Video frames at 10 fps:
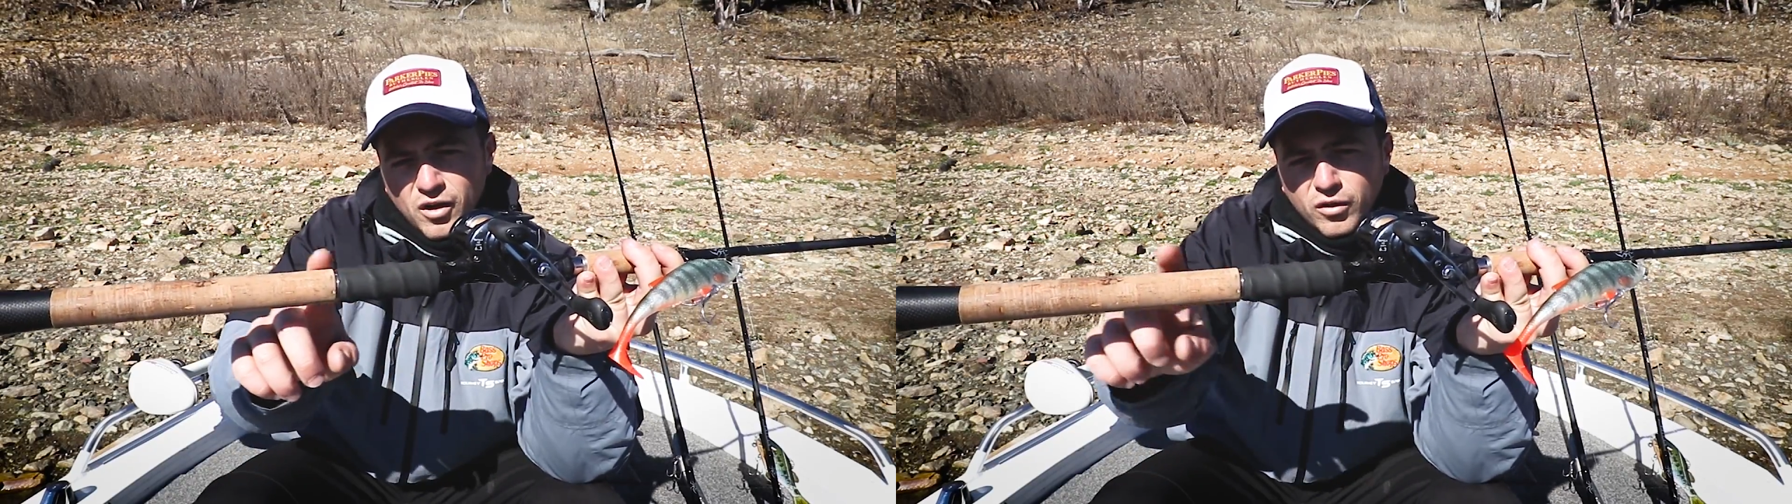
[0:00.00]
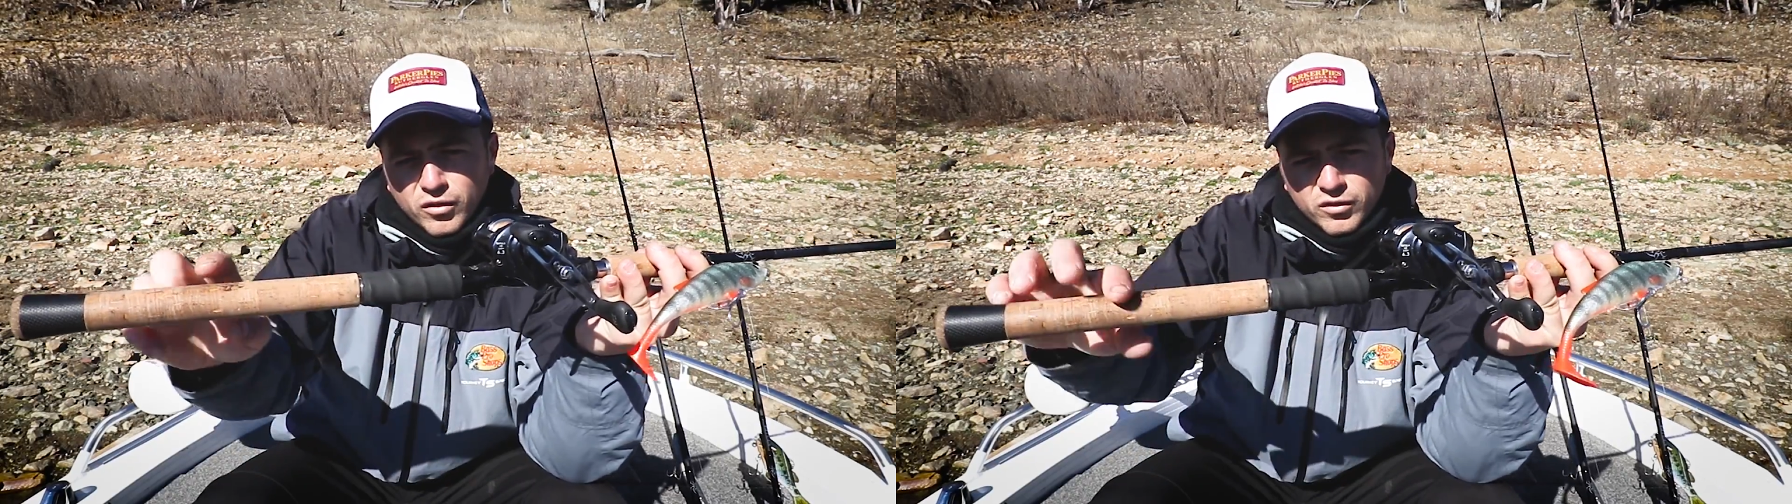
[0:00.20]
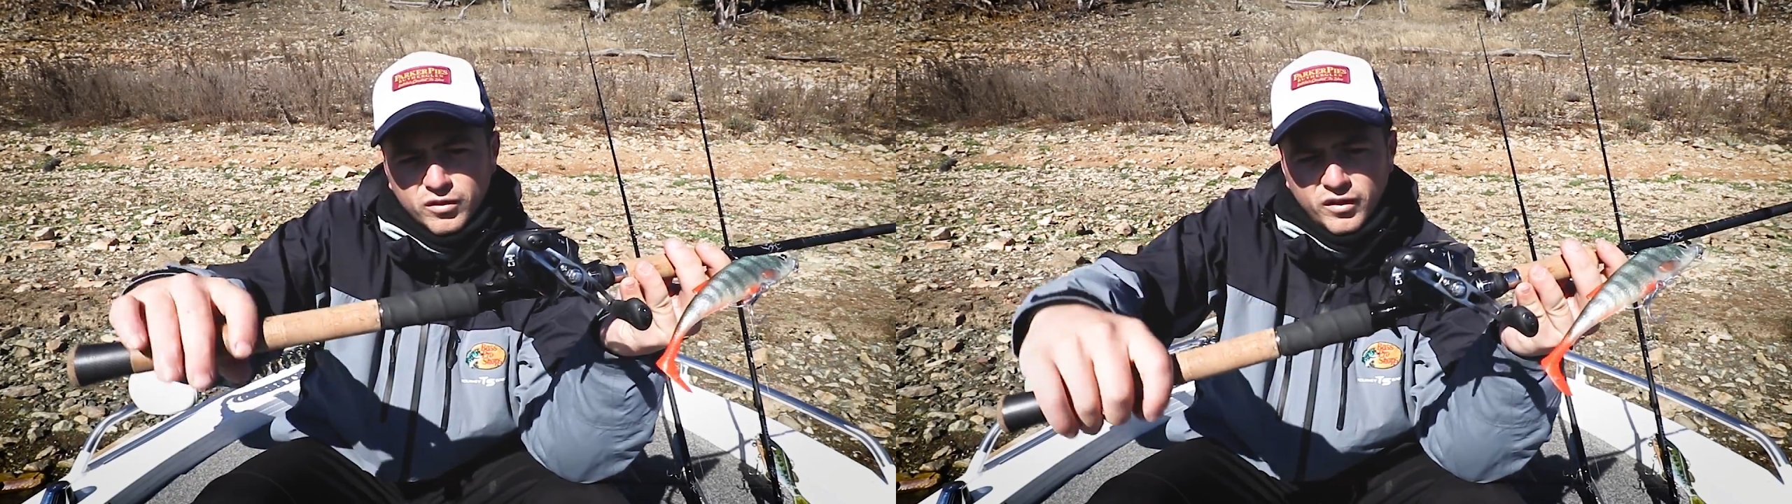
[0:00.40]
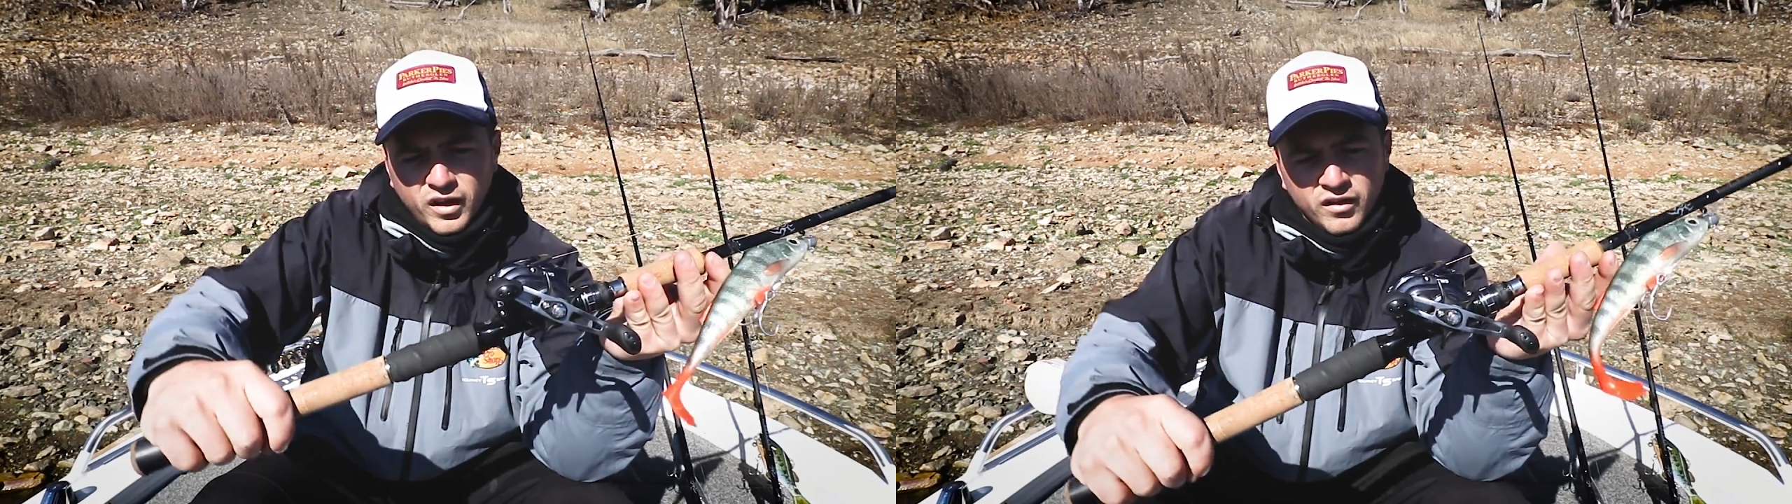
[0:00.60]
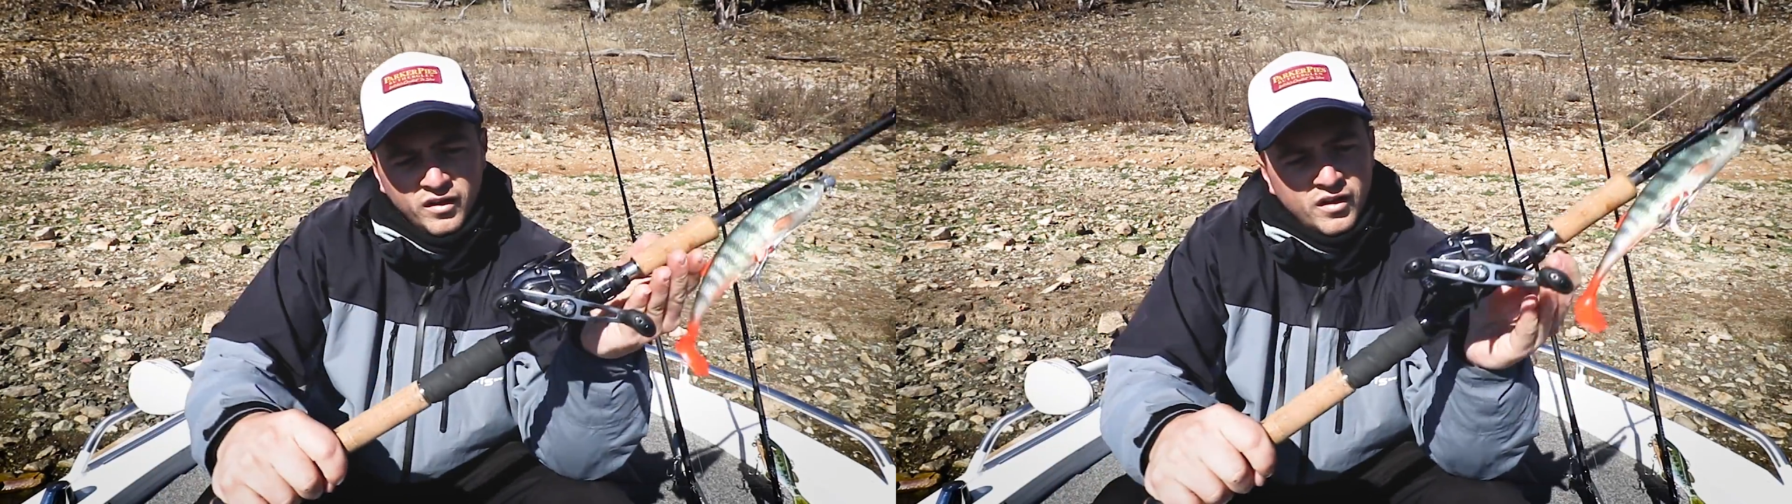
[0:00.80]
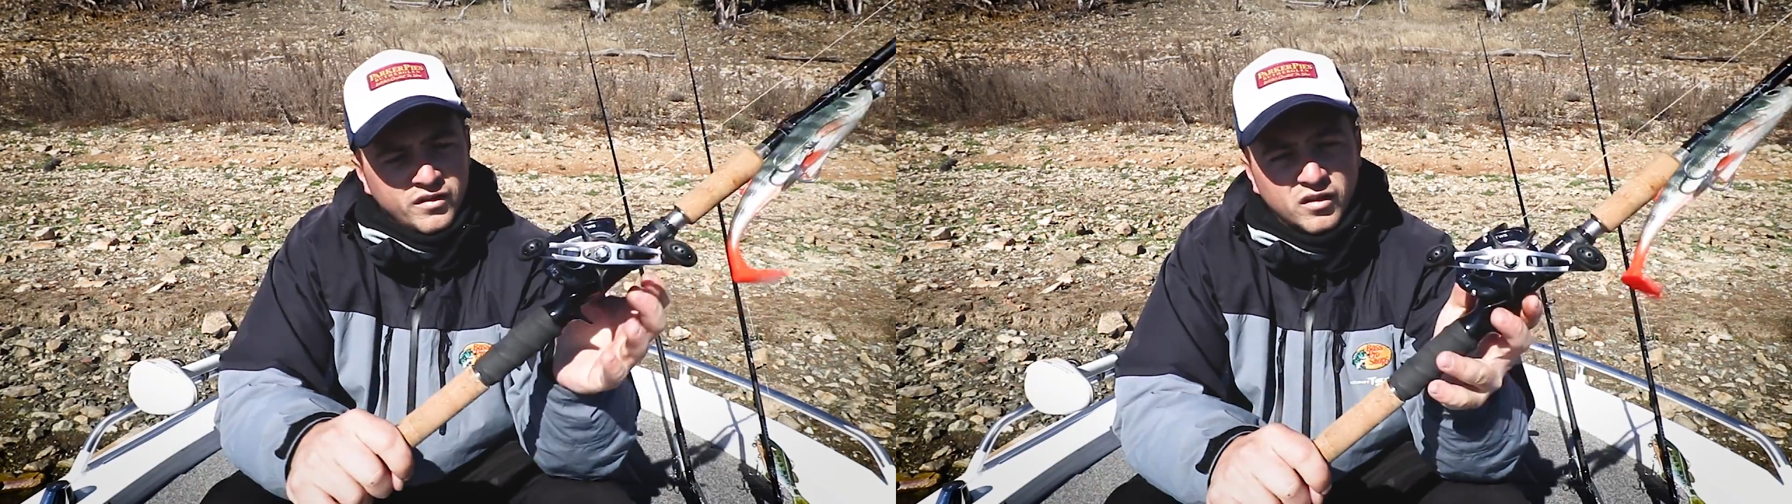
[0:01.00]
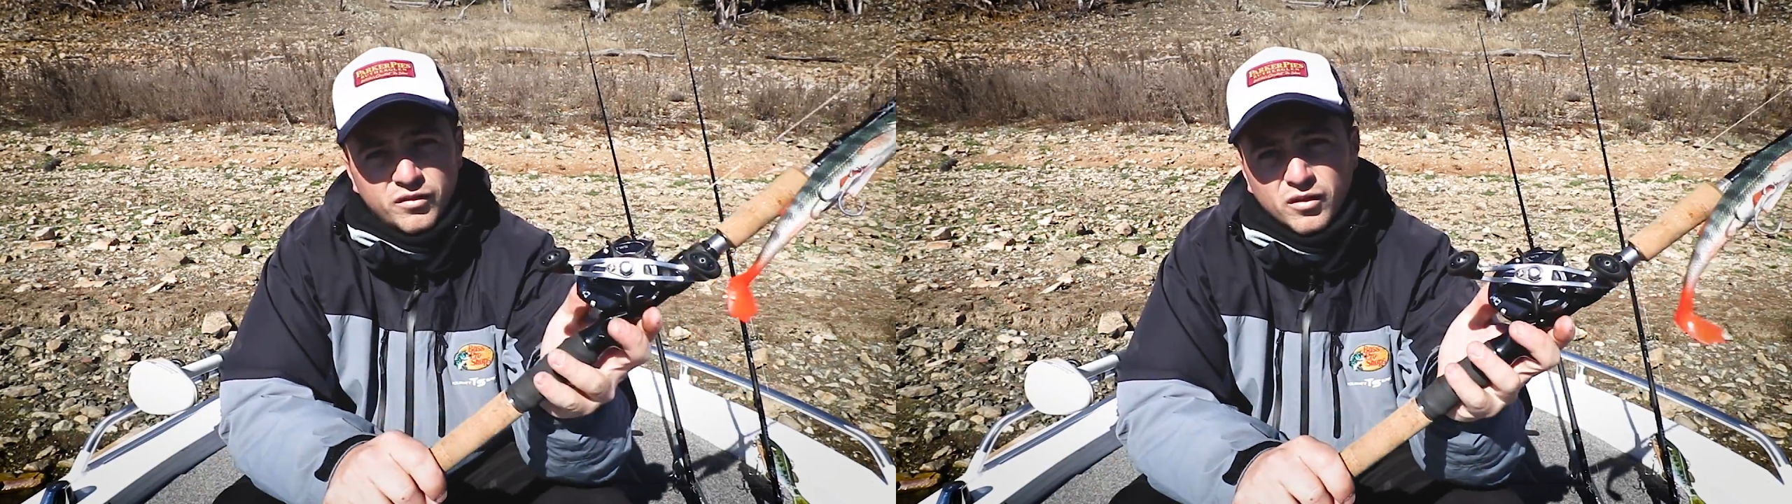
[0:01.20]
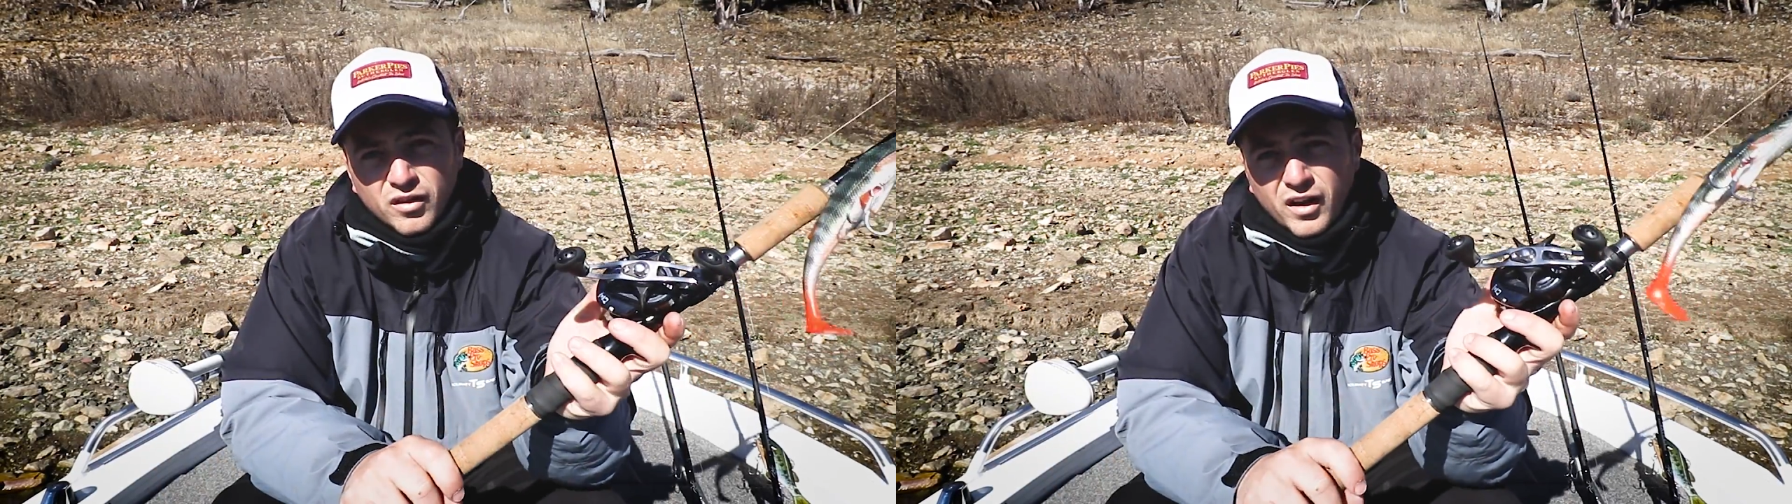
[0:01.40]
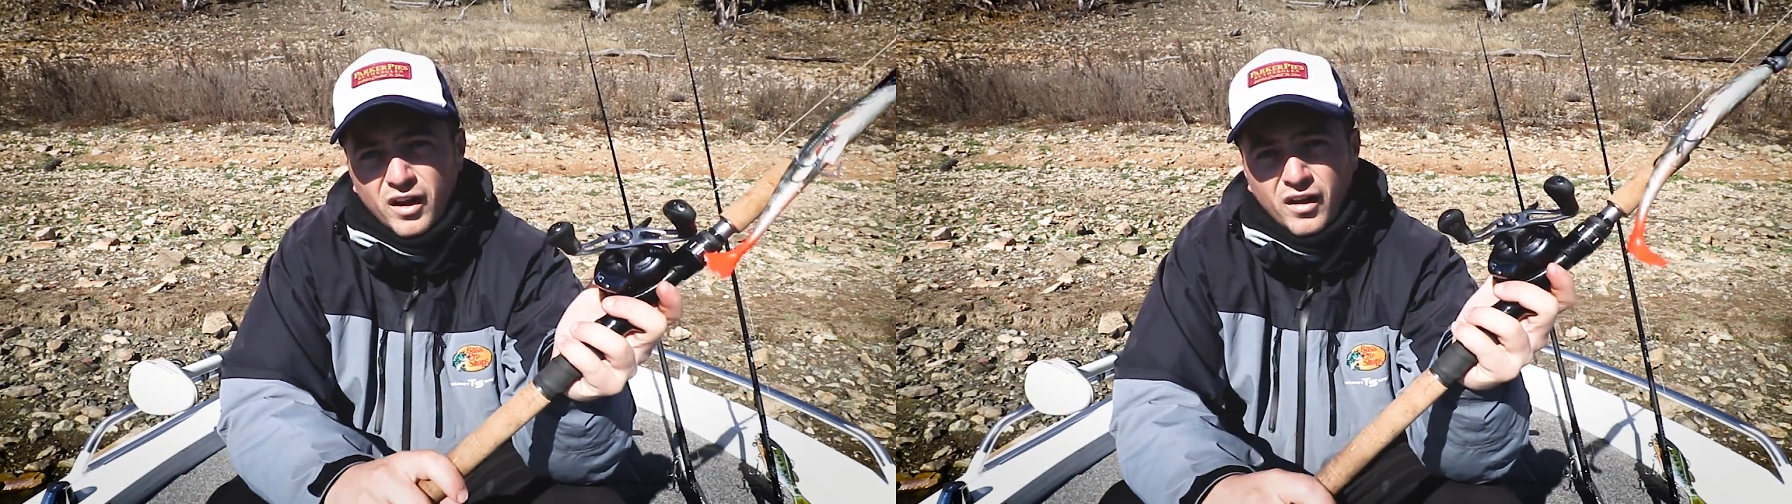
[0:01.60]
hold onto there just feels